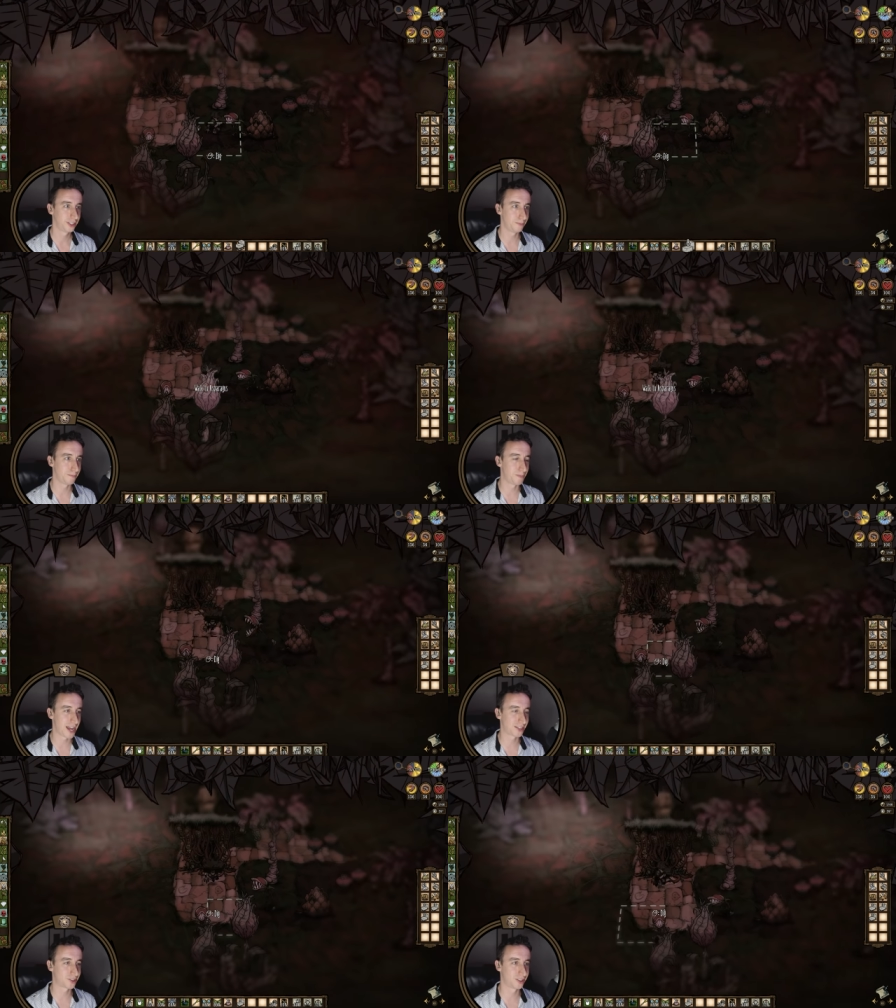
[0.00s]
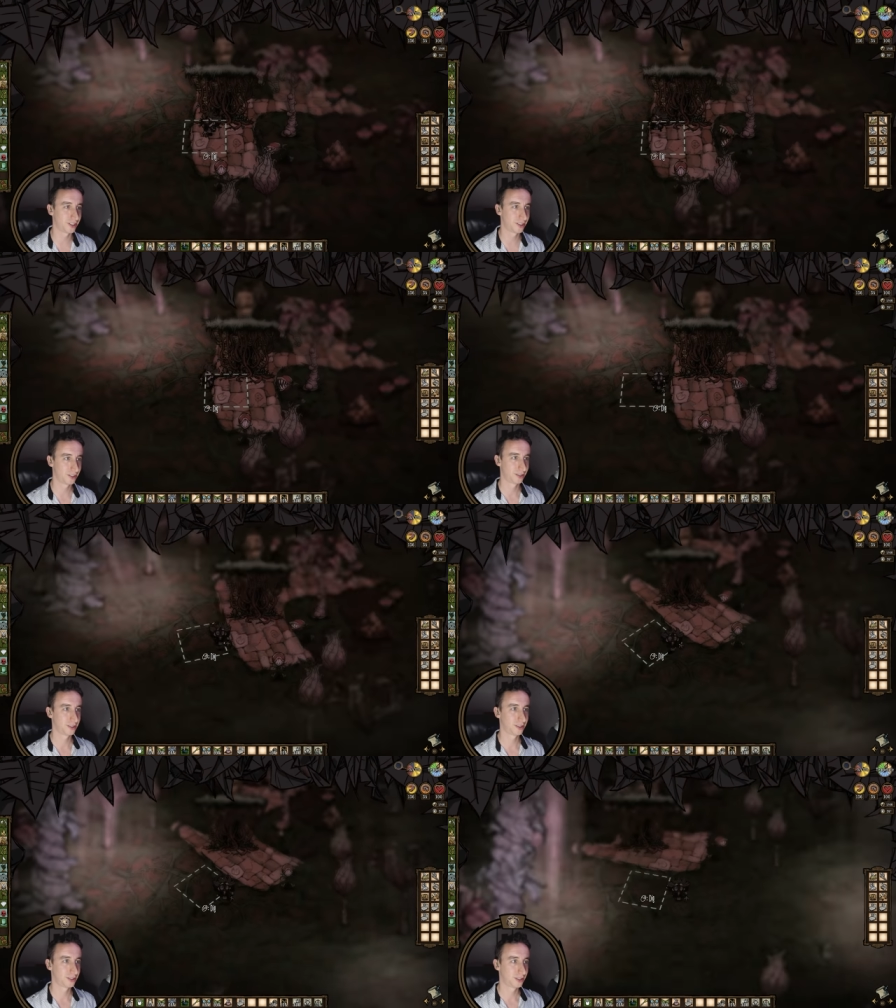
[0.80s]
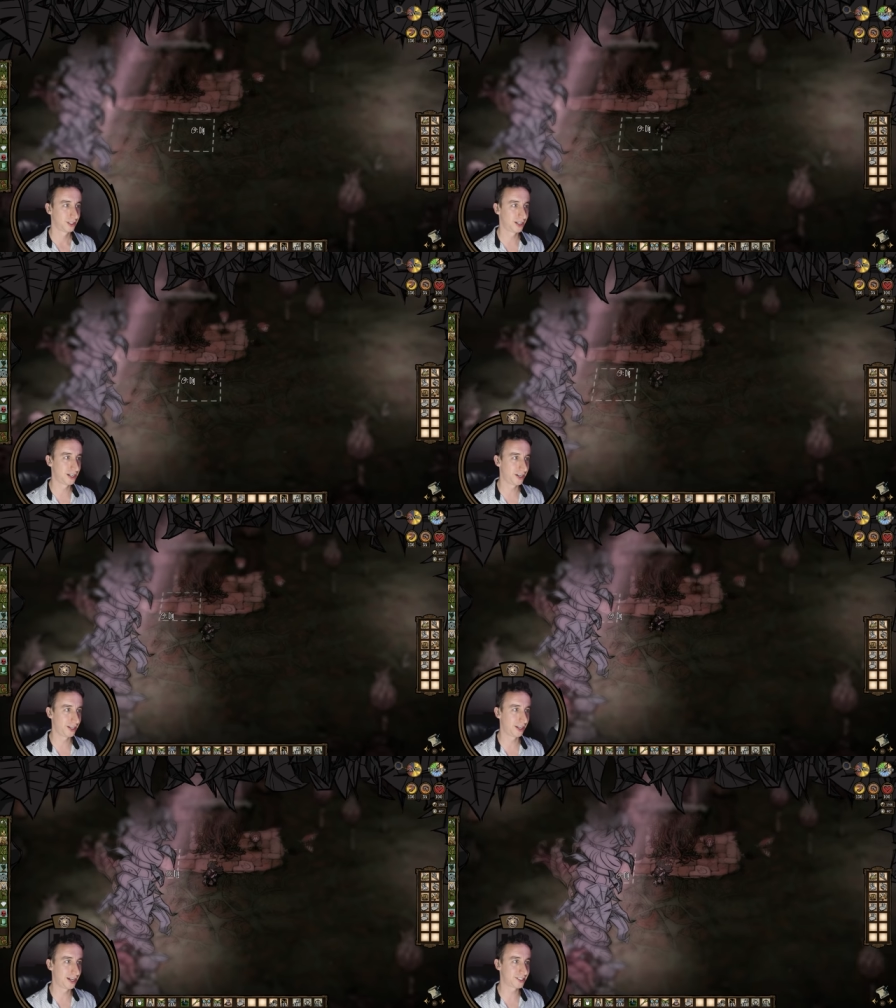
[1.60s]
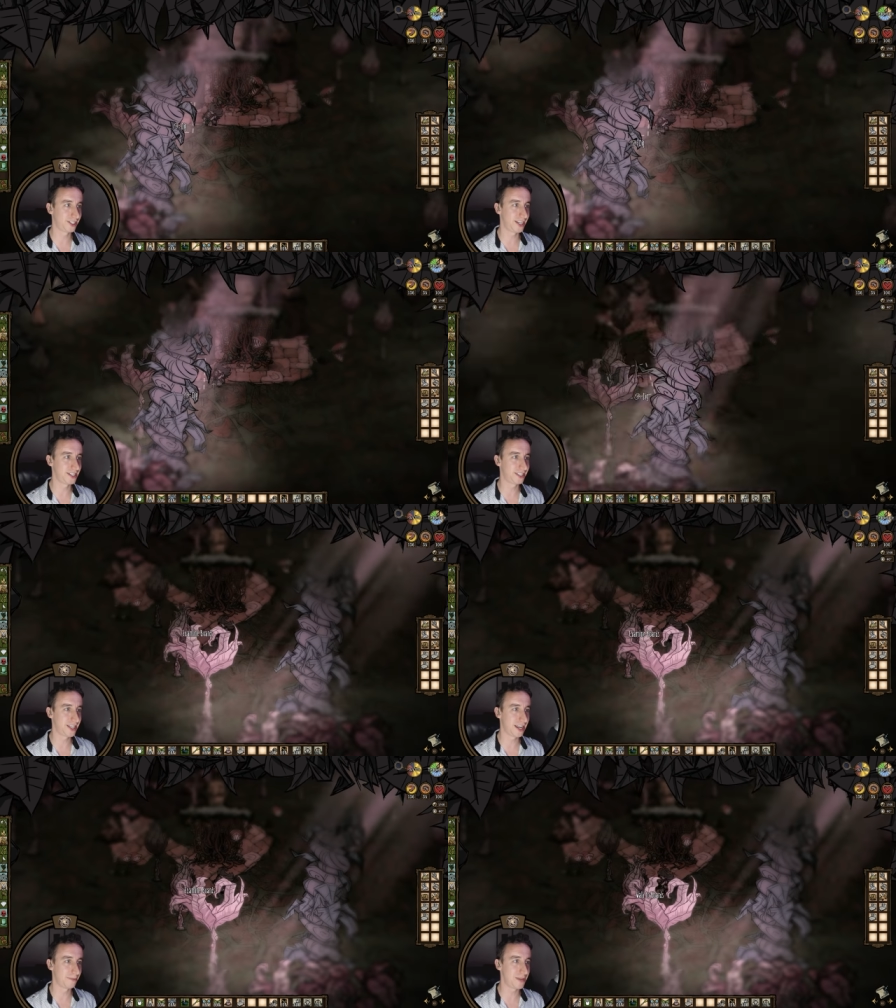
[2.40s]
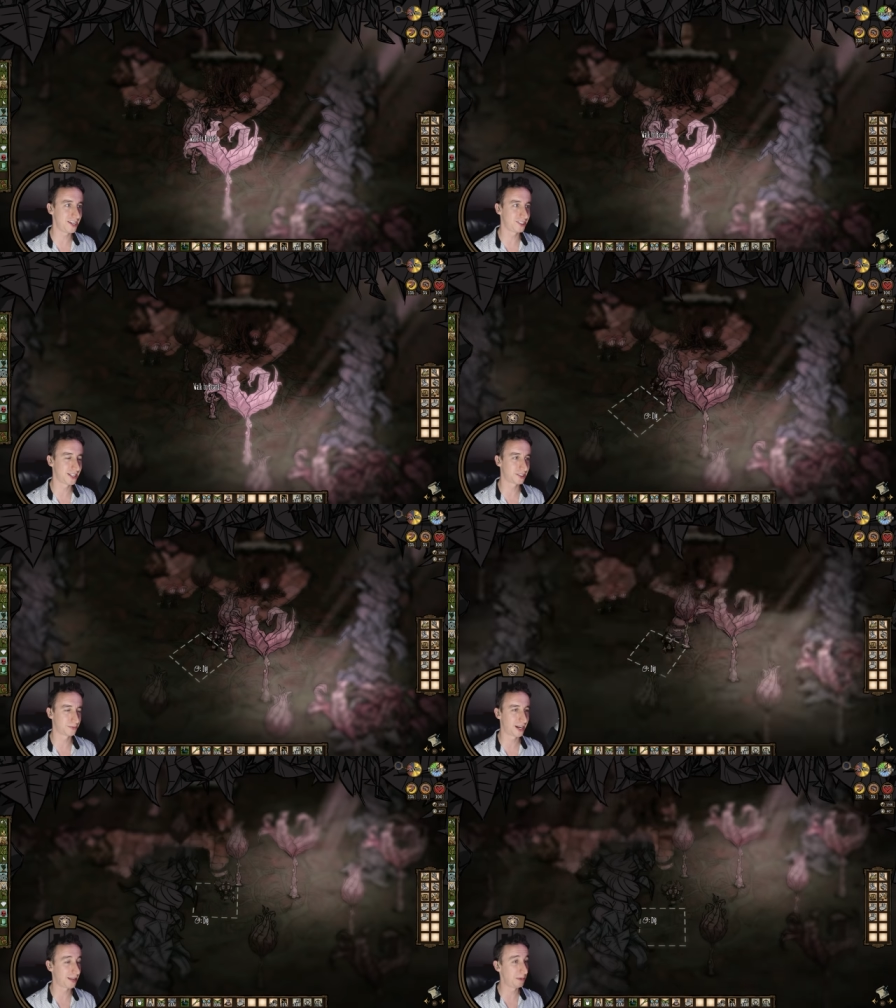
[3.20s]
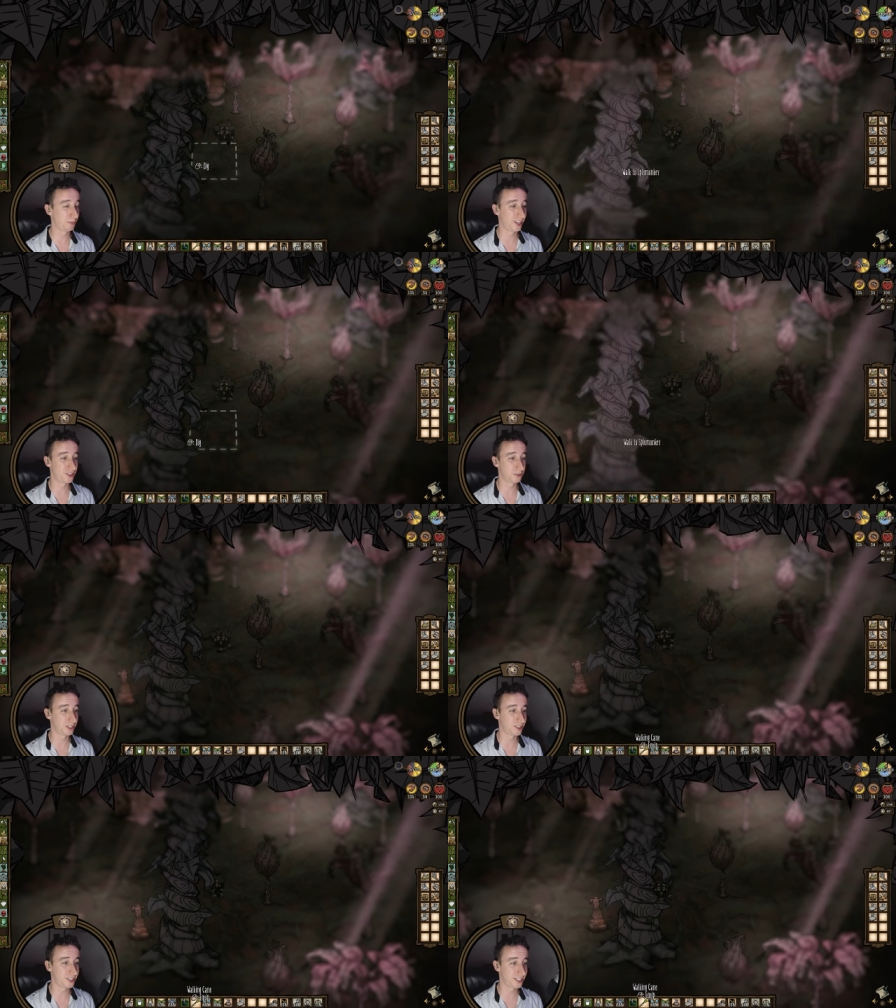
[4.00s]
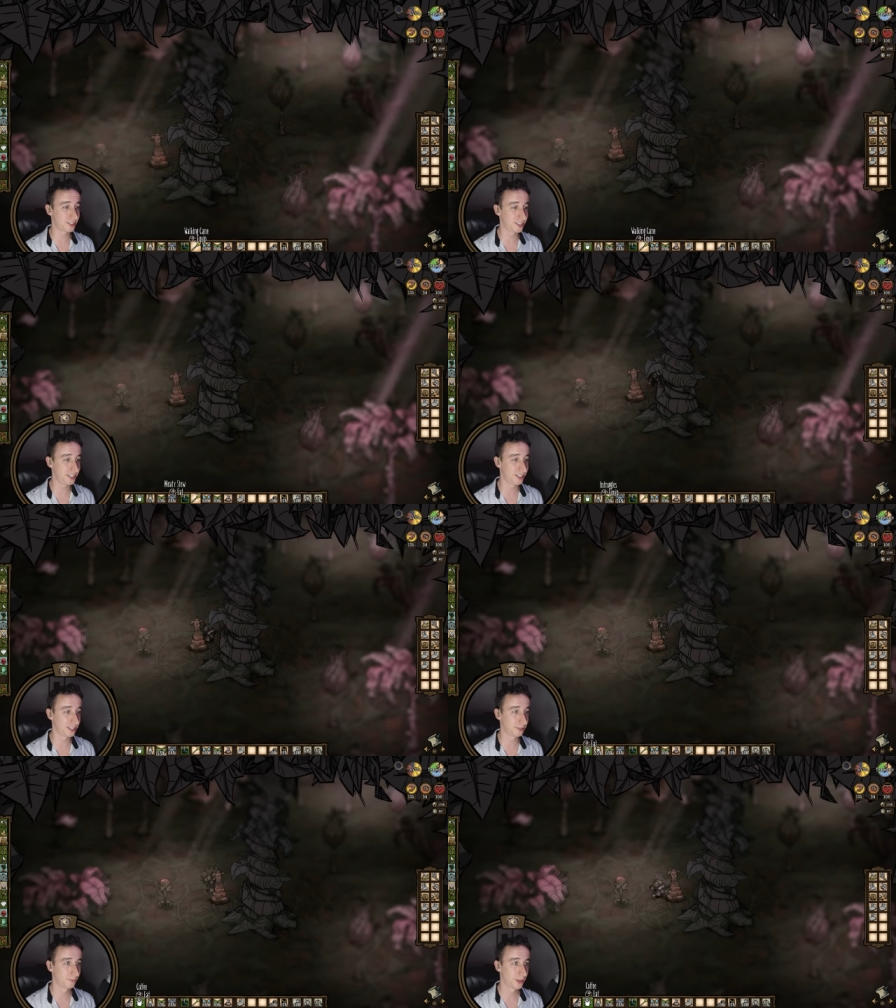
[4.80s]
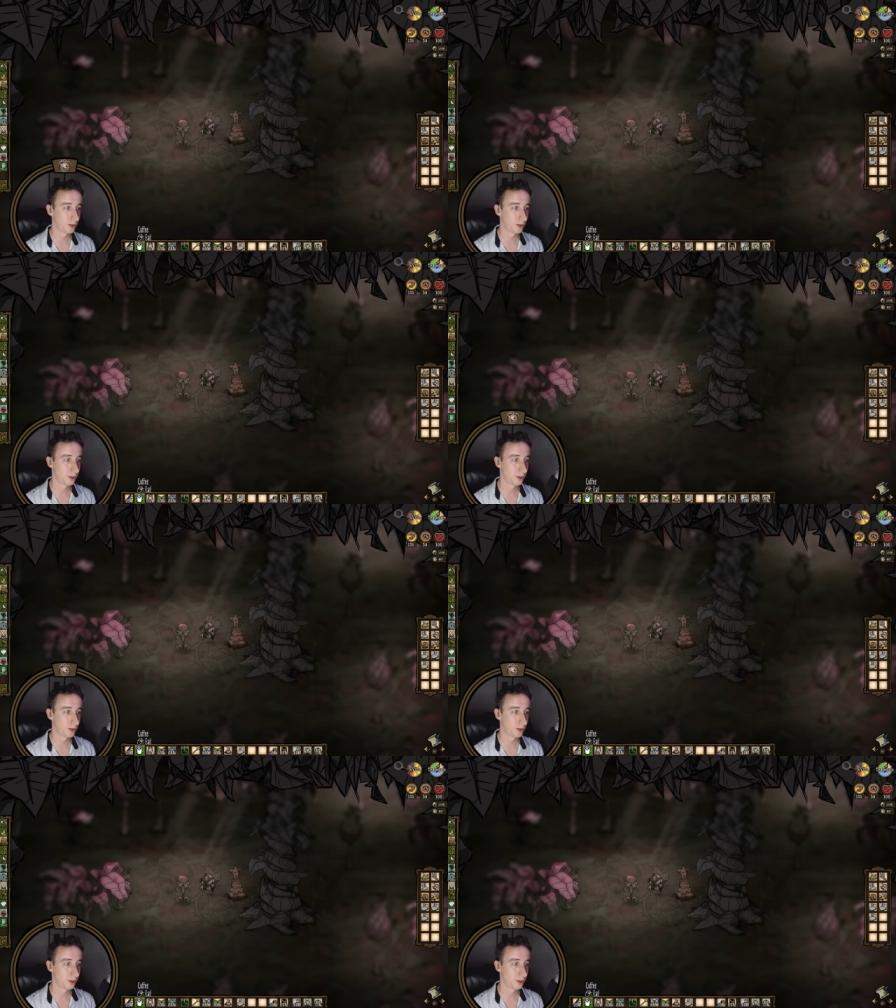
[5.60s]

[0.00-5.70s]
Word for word: You bastard. Oh, it locks you into the animation. That's right. I've been playing too much DST, y'all.